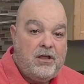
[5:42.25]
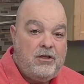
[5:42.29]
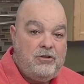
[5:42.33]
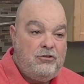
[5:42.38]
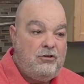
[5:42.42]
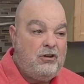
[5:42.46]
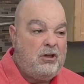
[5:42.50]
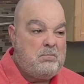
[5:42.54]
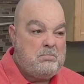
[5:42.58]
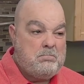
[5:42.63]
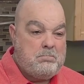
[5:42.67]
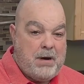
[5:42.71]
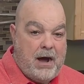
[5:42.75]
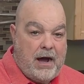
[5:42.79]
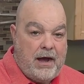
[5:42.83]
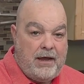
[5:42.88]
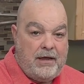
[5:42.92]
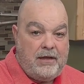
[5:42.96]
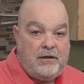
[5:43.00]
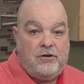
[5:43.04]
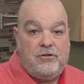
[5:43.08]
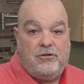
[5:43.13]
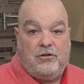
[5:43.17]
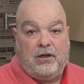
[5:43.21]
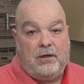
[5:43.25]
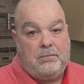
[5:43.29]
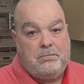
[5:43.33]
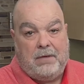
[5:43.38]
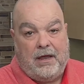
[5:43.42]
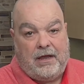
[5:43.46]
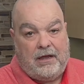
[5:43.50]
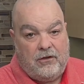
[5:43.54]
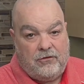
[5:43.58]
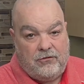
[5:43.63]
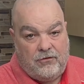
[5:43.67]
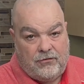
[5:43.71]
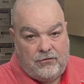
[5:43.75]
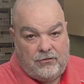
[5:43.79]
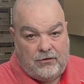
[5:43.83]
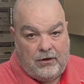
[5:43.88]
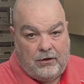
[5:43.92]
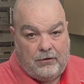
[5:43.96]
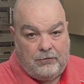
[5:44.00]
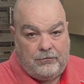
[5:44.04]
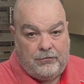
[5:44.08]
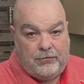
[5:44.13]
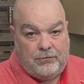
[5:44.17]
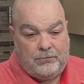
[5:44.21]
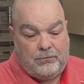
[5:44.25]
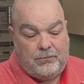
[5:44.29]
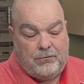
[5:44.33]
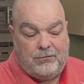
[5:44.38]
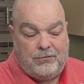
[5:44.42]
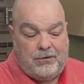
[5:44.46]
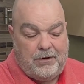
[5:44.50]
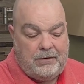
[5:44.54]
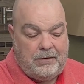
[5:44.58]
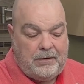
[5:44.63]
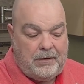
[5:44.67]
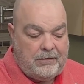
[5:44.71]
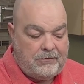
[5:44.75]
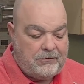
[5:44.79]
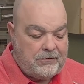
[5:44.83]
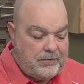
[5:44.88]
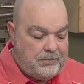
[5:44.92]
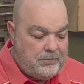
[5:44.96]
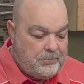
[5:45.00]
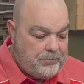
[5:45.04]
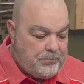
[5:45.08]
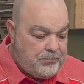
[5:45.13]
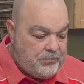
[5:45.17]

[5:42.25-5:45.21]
You could buy it or you could make it yourself. Very easy.